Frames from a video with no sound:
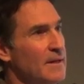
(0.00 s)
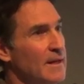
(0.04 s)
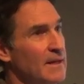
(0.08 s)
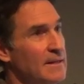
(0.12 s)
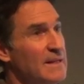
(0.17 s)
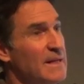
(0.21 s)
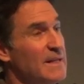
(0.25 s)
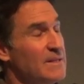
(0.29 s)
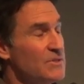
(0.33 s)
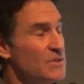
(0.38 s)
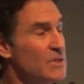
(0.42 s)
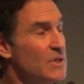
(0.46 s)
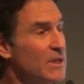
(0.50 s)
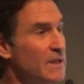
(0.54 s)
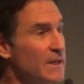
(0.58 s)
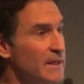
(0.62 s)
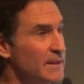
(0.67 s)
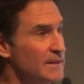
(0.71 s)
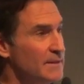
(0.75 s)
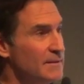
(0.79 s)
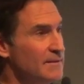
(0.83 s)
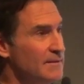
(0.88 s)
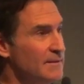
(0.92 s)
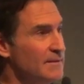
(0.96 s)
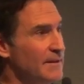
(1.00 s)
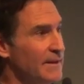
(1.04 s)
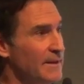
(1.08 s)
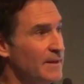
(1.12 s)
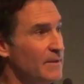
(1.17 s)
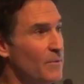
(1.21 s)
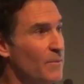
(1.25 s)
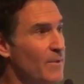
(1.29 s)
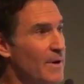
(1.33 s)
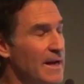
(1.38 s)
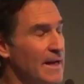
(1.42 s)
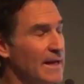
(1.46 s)
And that's good,
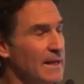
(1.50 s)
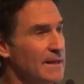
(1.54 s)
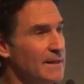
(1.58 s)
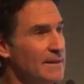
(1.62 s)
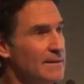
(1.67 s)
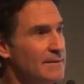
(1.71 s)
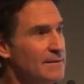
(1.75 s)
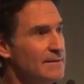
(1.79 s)
in a way